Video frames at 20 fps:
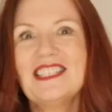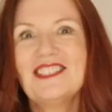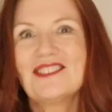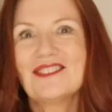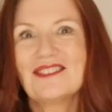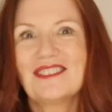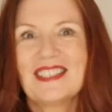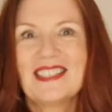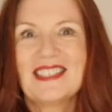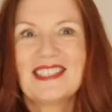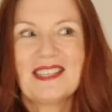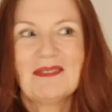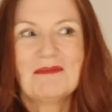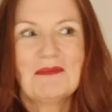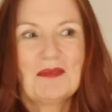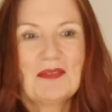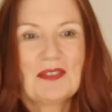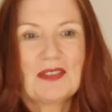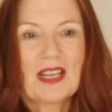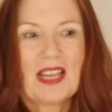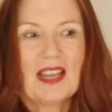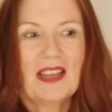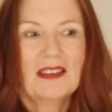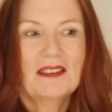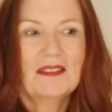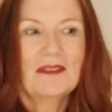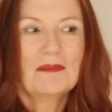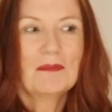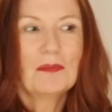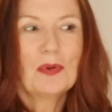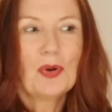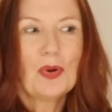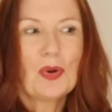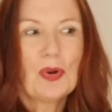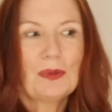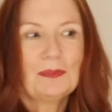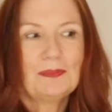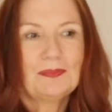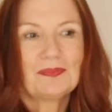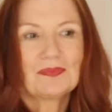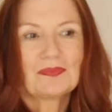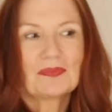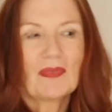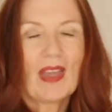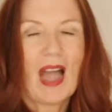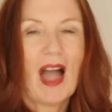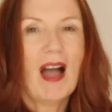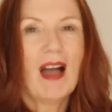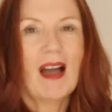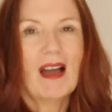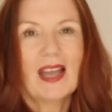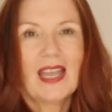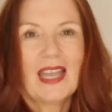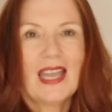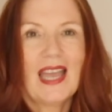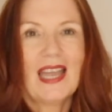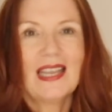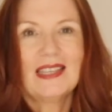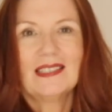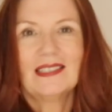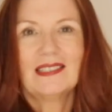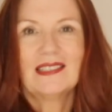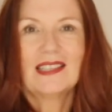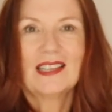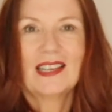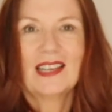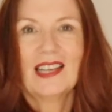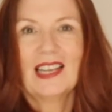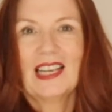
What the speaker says: enjoyed some of the kind of more high-end,